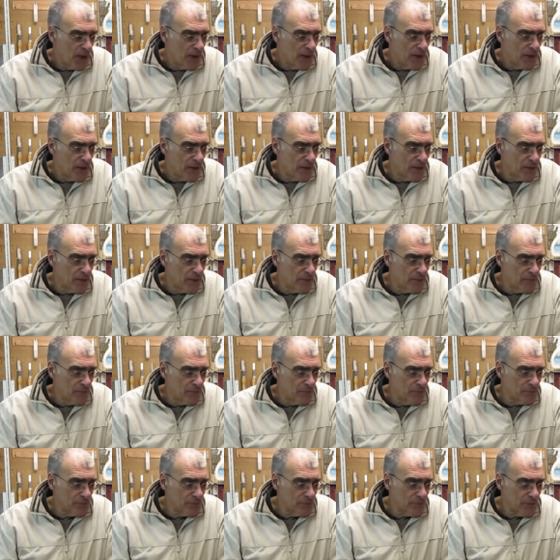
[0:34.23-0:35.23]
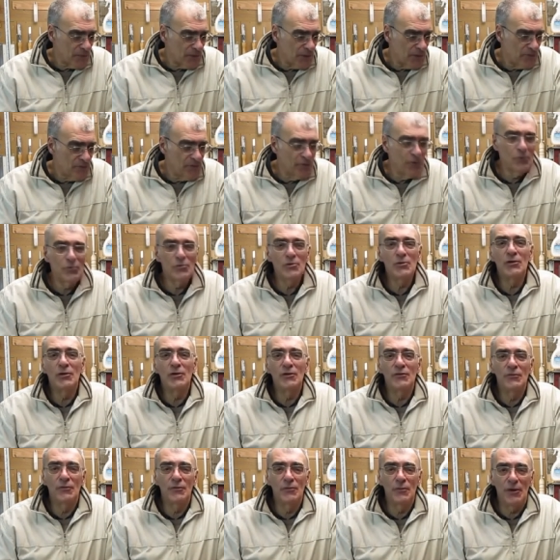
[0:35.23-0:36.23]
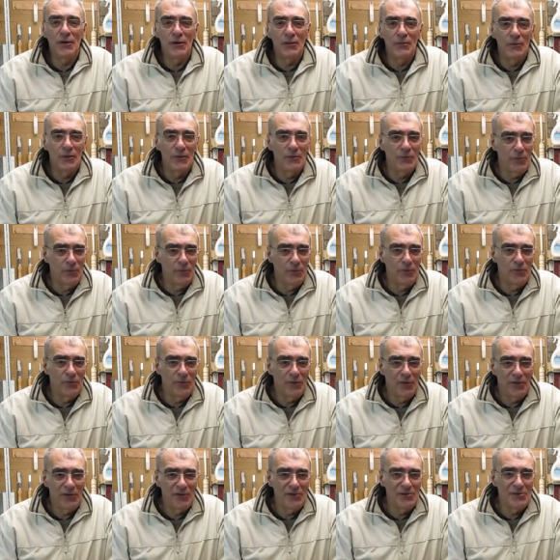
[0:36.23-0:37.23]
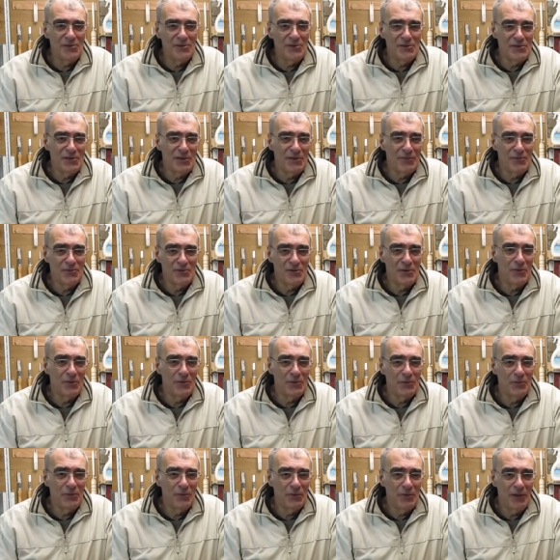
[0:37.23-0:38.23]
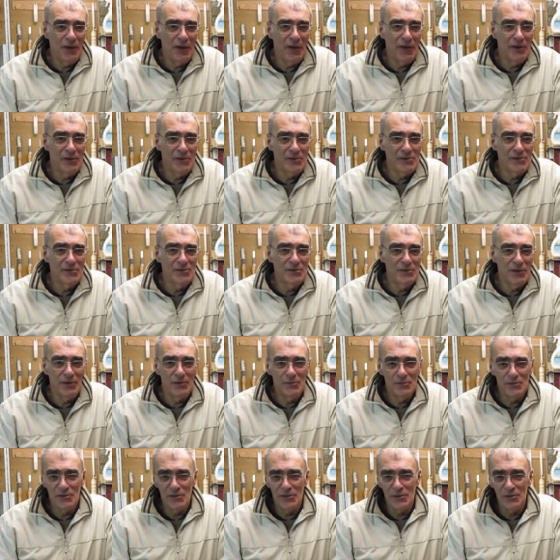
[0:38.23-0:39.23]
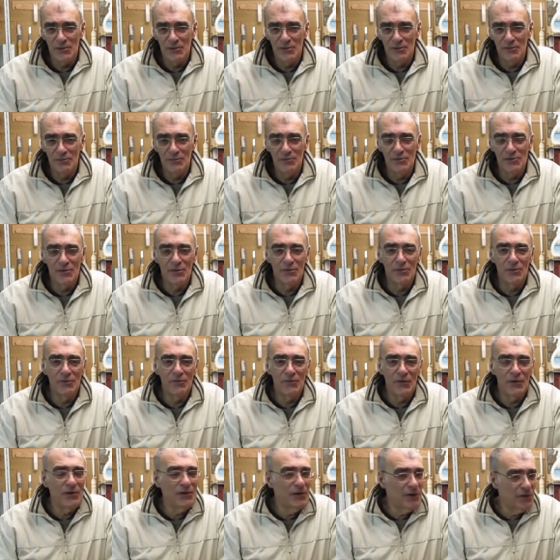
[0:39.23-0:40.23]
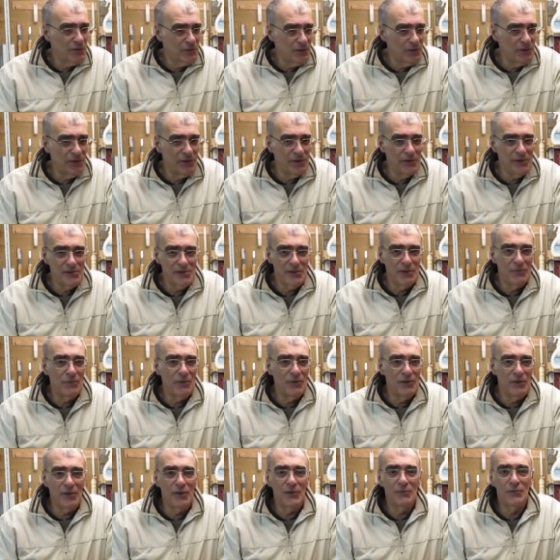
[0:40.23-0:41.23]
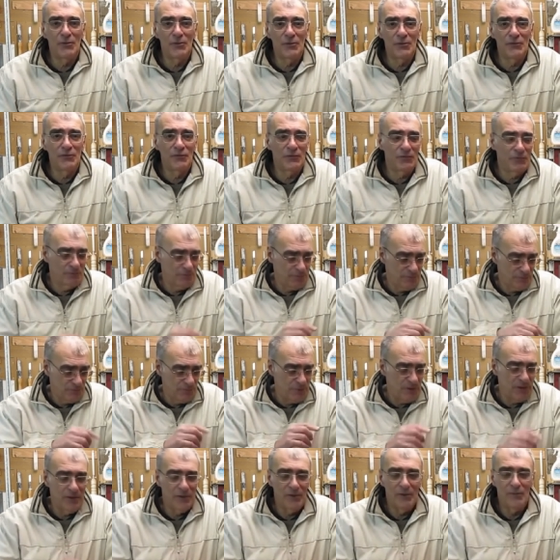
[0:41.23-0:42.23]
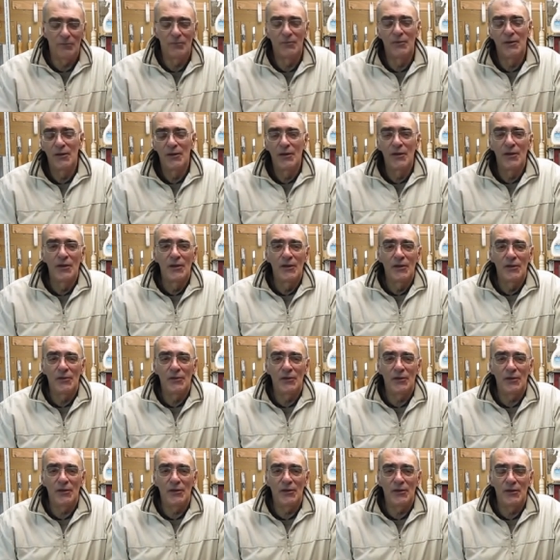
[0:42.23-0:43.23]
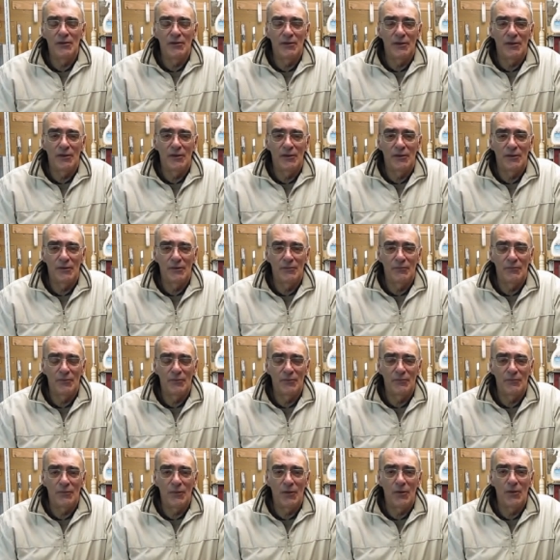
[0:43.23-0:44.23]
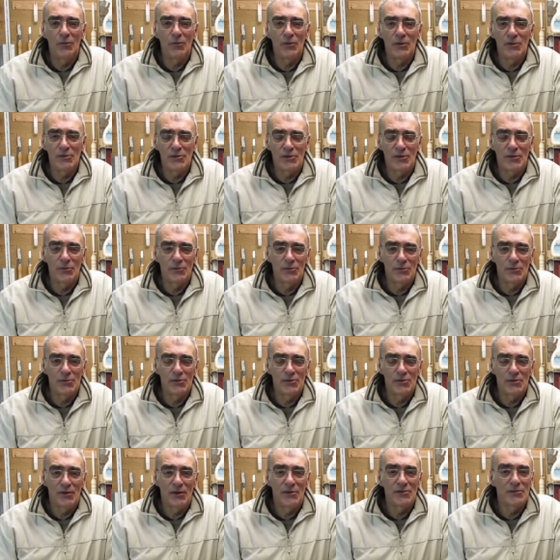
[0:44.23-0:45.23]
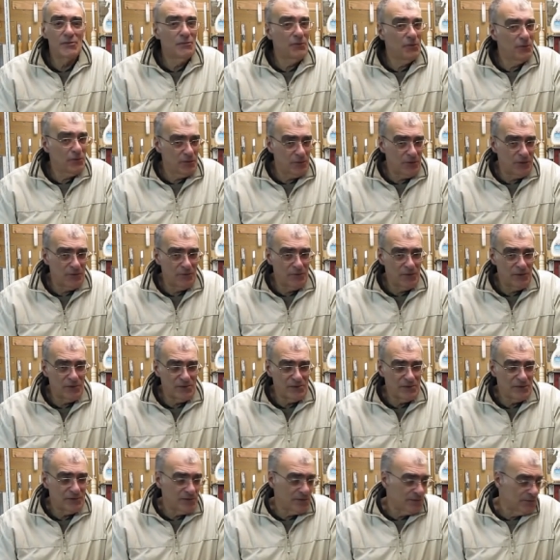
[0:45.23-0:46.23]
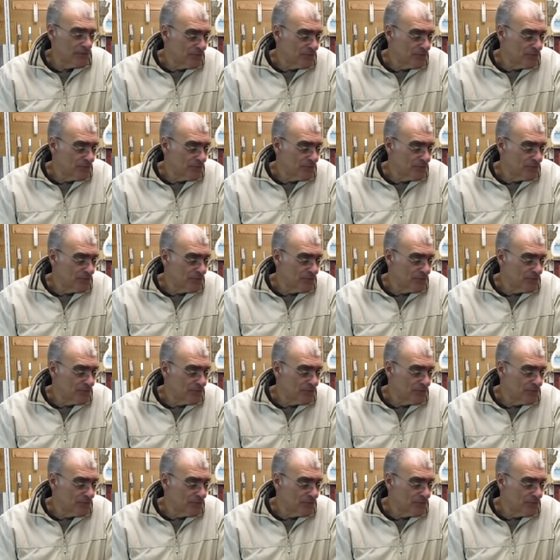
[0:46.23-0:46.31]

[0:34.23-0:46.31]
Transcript: Um, fortunately for me, my birthday is at the same time as James's, so he very kindly sent me a couple of um, the um, honing stones as a birthday present.